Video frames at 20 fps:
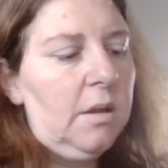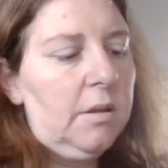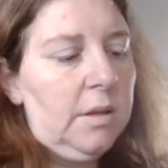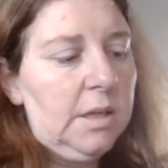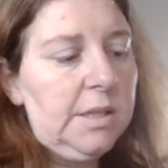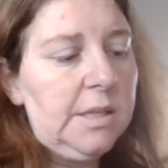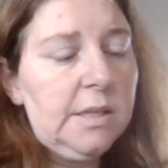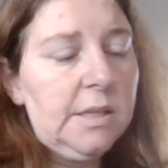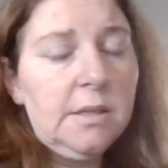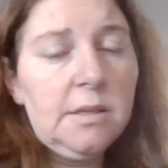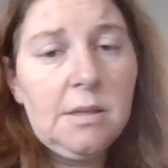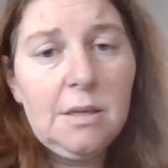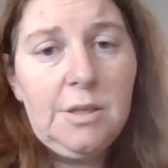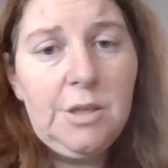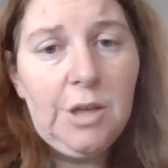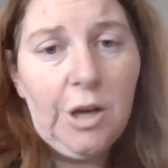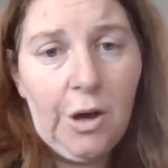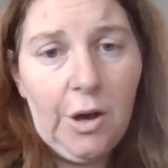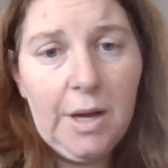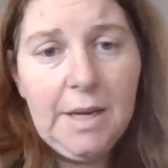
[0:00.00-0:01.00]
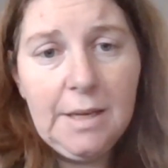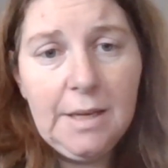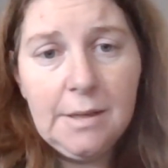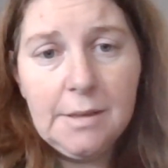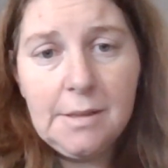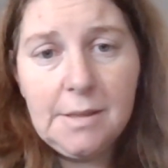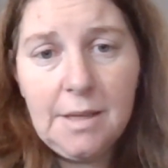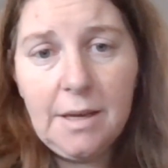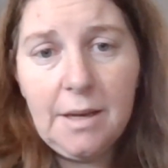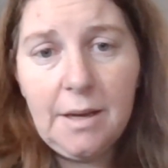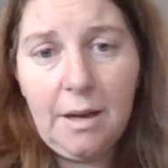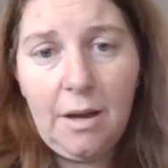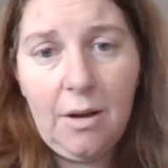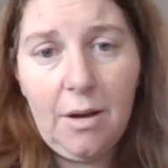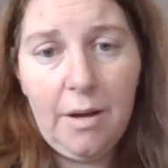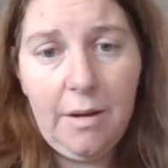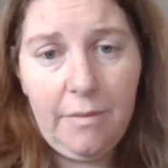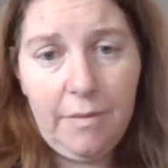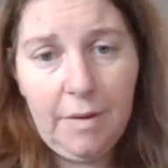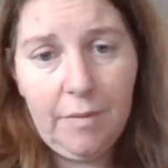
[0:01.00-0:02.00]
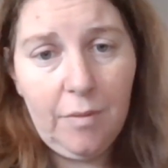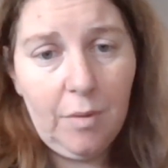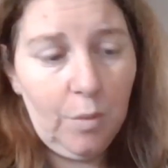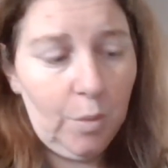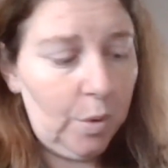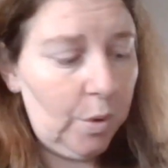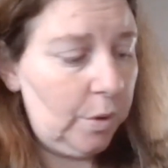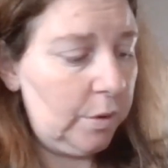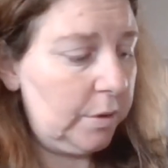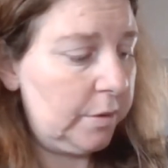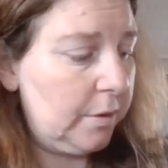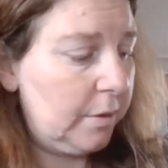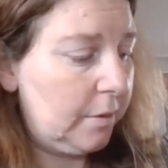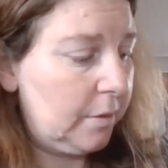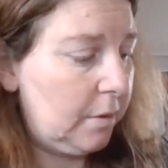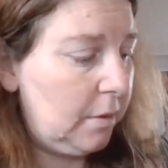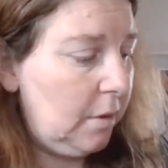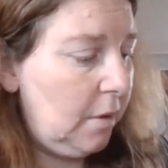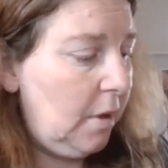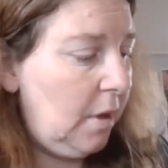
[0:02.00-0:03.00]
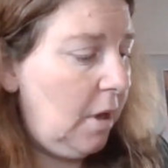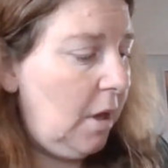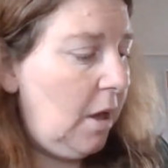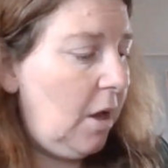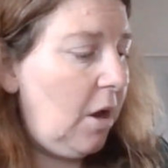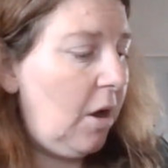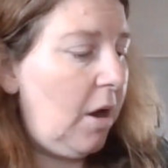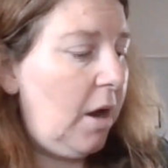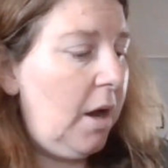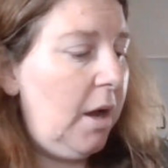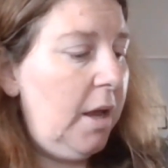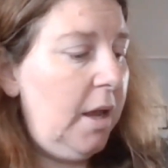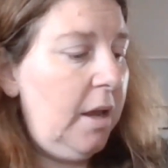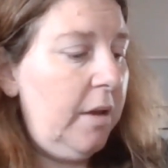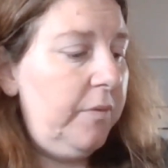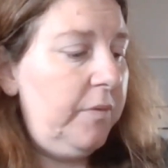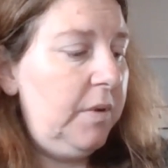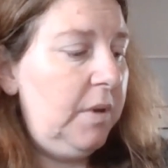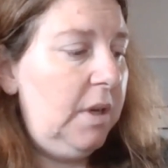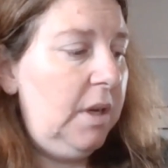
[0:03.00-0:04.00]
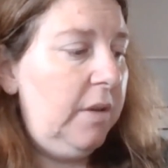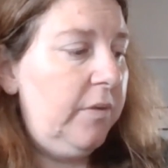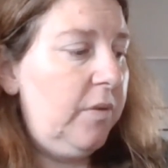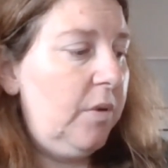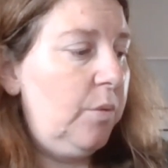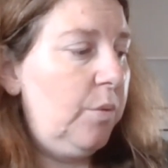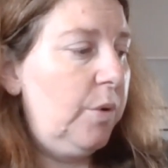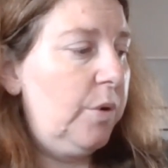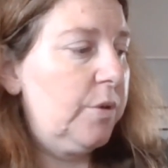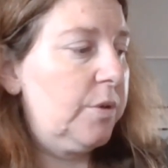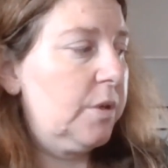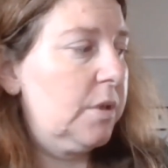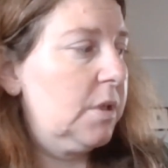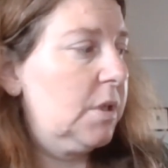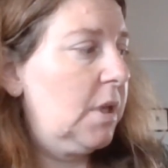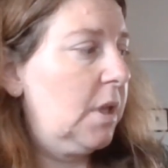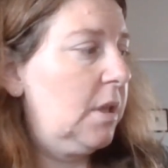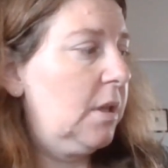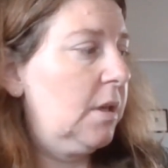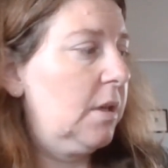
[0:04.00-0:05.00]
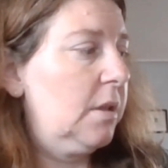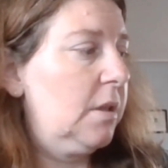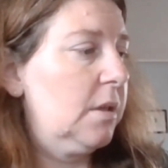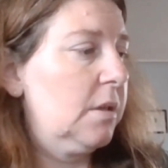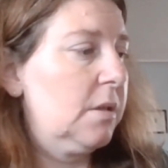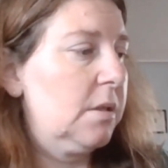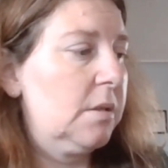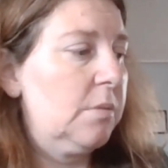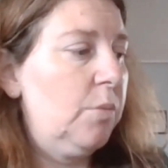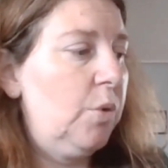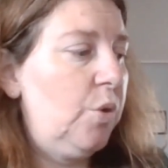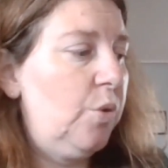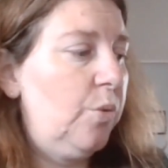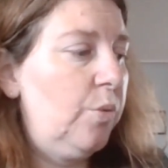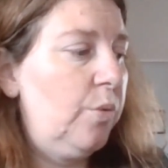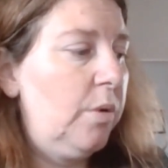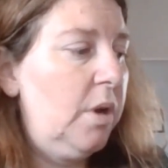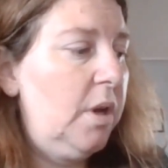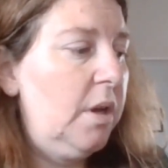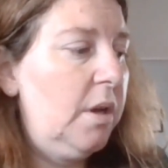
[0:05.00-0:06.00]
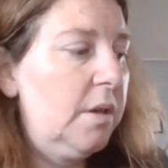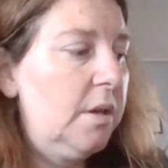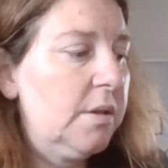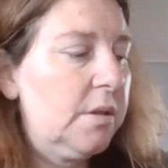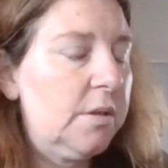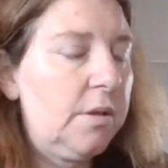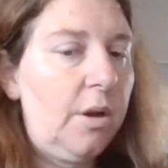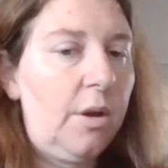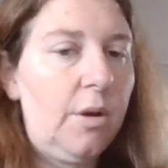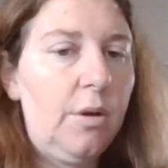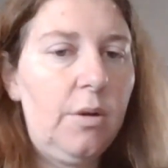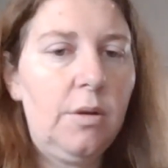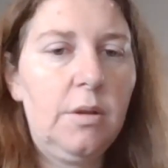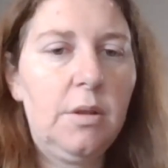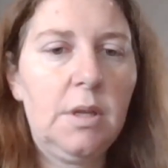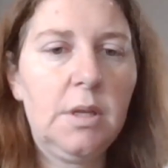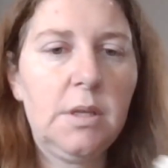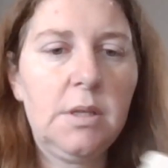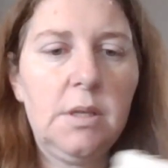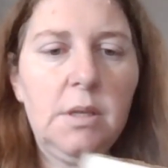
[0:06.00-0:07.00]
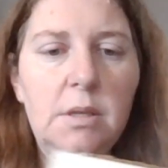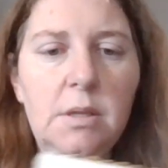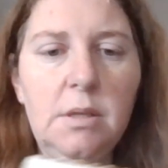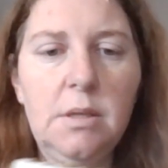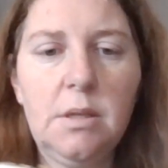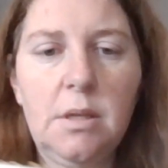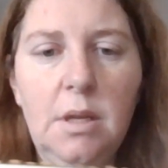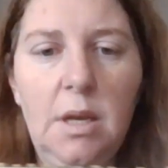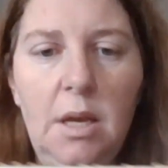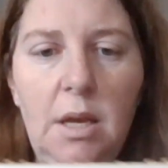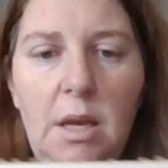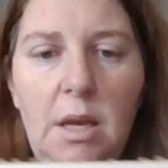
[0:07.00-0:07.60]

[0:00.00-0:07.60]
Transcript: this is the tiniest thing I've ever worked on. I have never worked on something this small. So this is